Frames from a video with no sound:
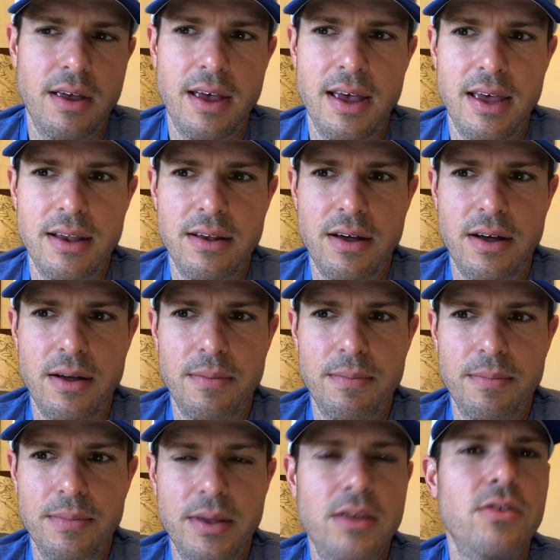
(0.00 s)
And
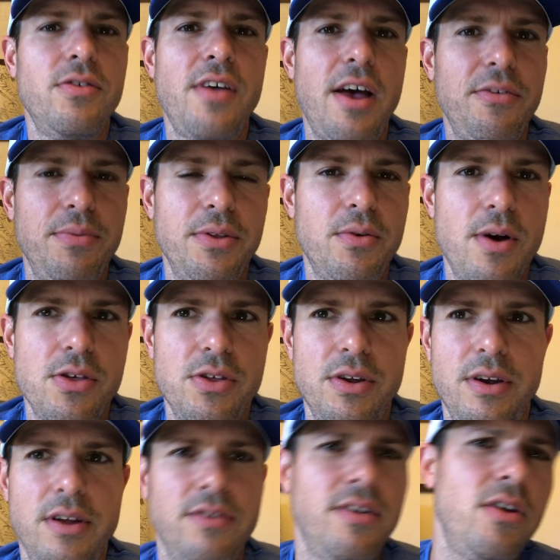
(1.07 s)
he just asked me the question,
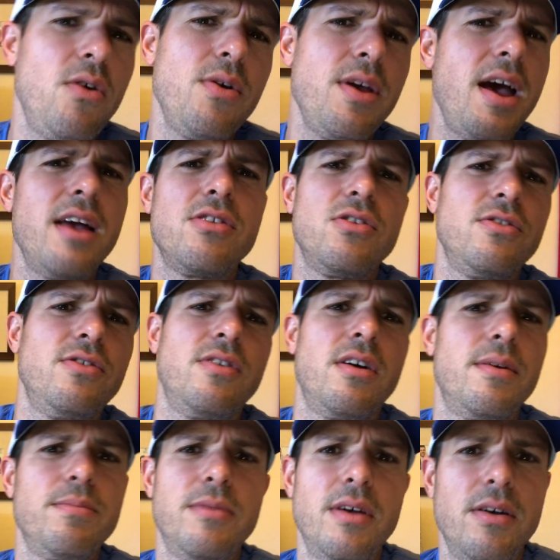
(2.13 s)
and I said, oh yeah, just
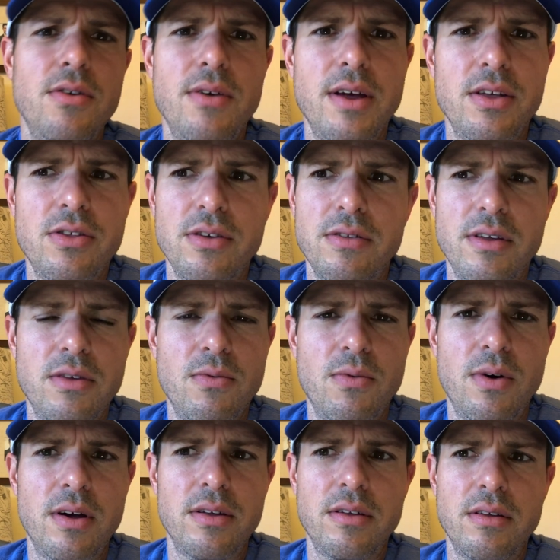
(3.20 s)
tell your agent that you
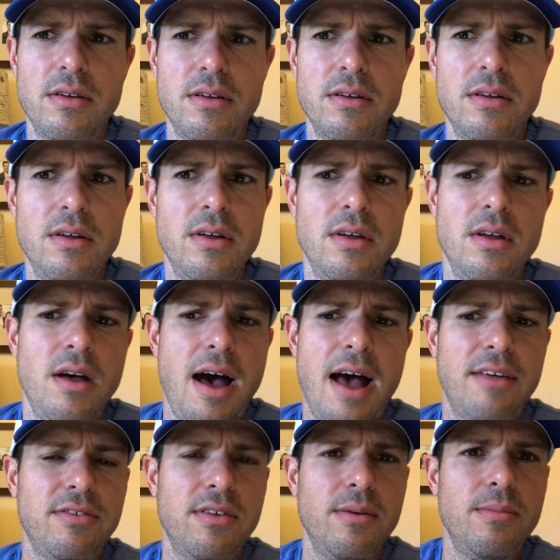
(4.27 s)
want to
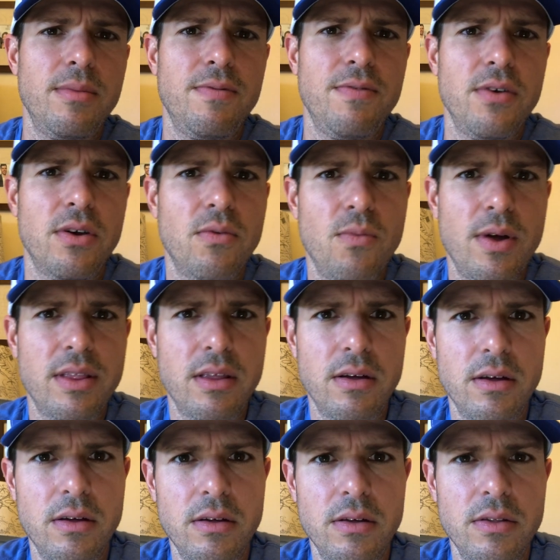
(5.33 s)
ask them if you can rent
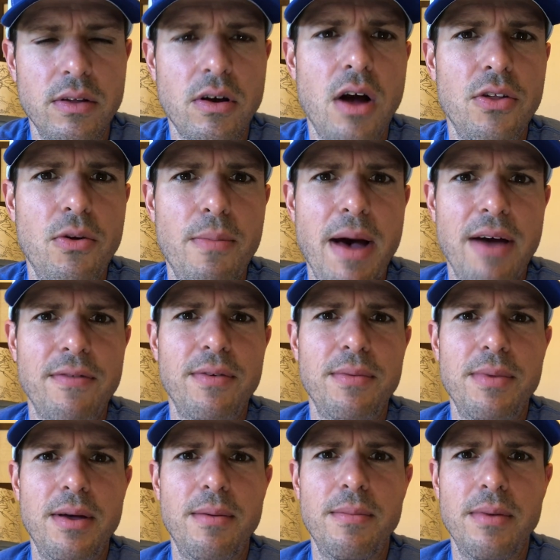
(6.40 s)
the condo back from
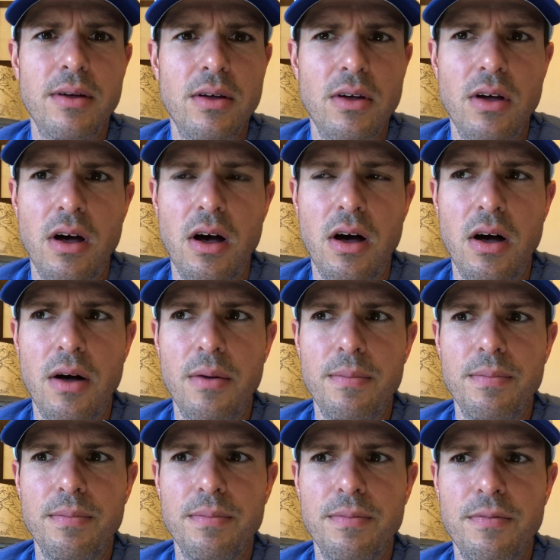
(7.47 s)
them
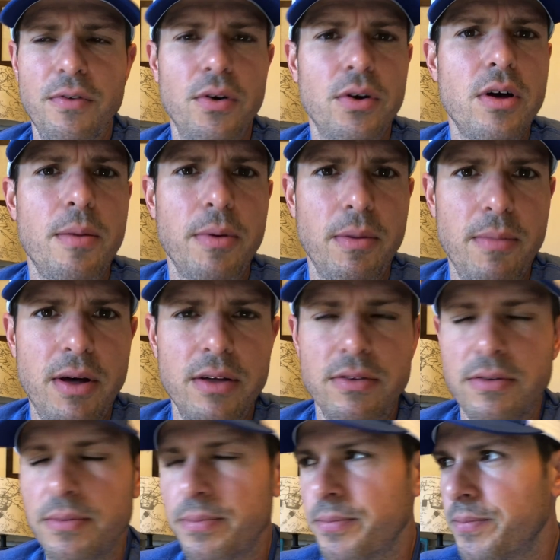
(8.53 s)
for a couple of months.